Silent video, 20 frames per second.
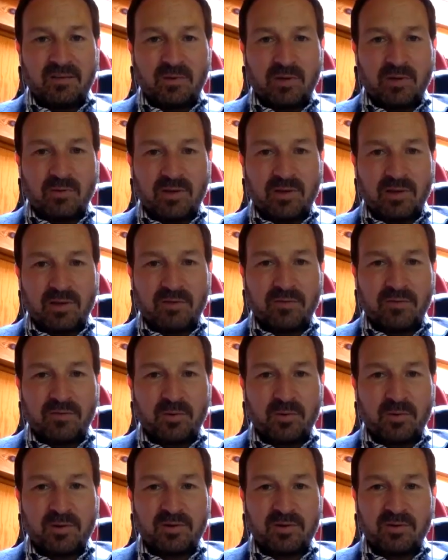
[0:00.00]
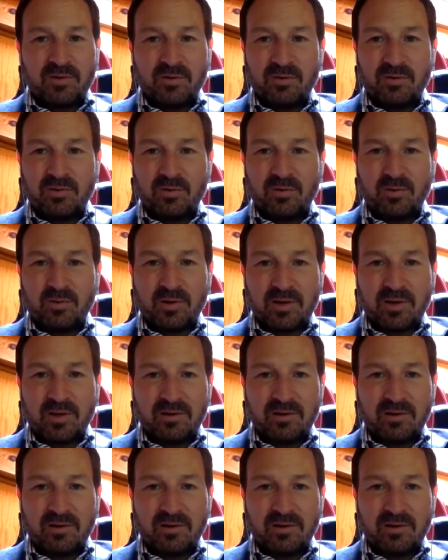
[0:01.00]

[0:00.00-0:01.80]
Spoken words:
we look forward to working